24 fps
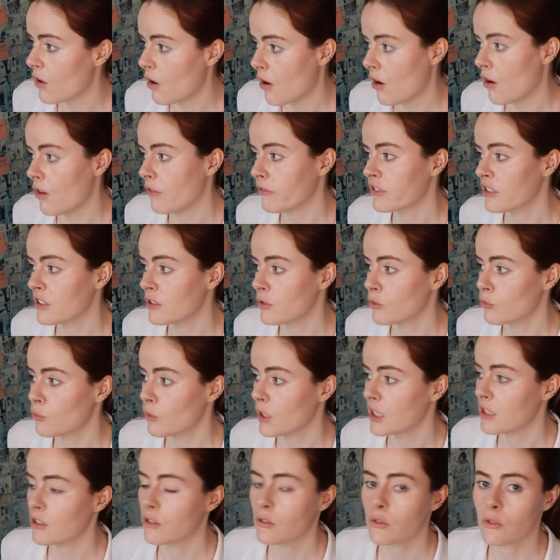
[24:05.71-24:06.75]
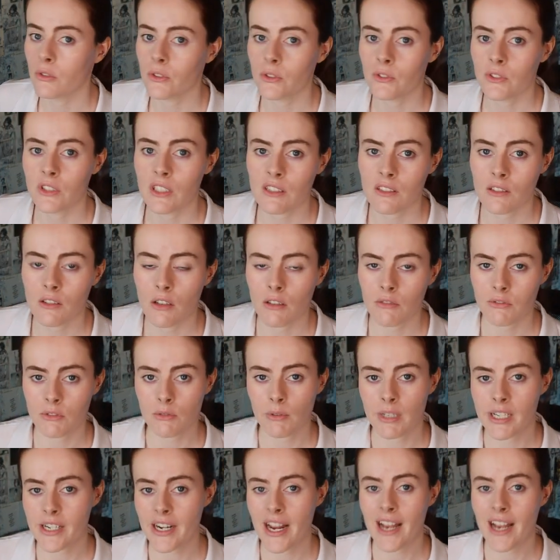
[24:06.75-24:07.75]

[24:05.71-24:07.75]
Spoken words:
often when you use this software.